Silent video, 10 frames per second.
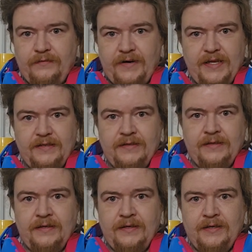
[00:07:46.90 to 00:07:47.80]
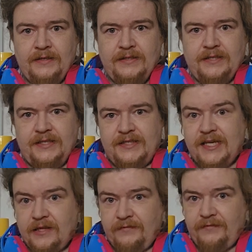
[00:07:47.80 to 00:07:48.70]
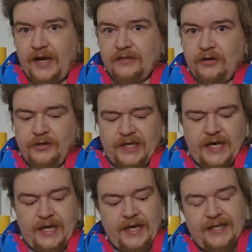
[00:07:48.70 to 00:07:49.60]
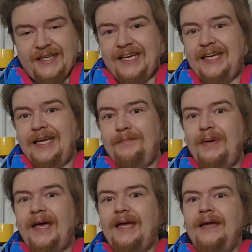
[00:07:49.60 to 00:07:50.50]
fret to the 6th fret on the A, and keeping